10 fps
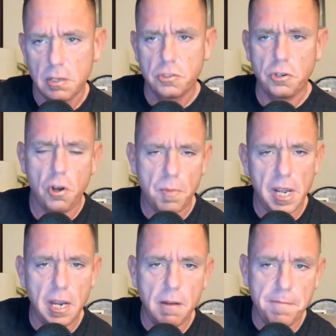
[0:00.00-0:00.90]
all my
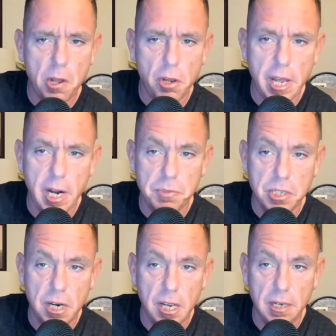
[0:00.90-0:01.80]
NFL lineups
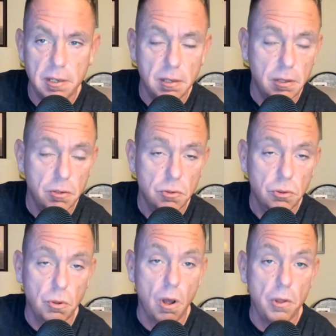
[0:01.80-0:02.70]
today,
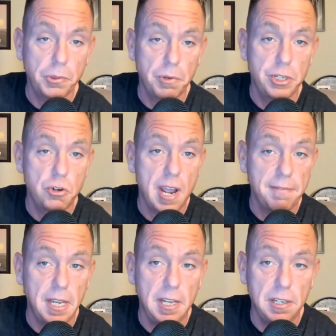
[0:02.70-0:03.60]
all three
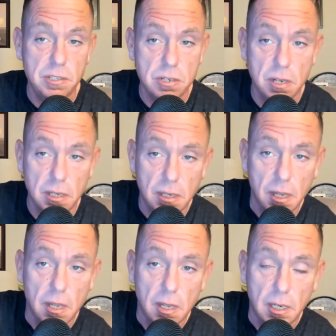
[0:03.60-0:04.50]
DraftKings
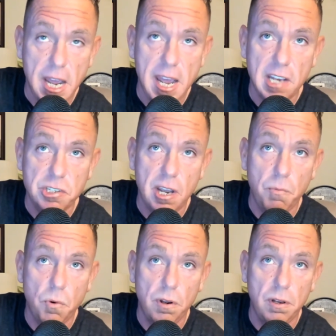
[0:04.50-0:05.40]
cash. I
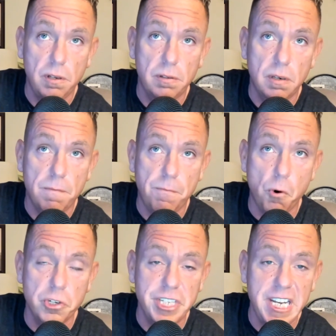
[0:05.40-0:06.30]
won
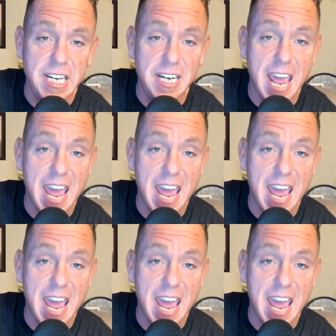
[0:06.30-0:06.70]
14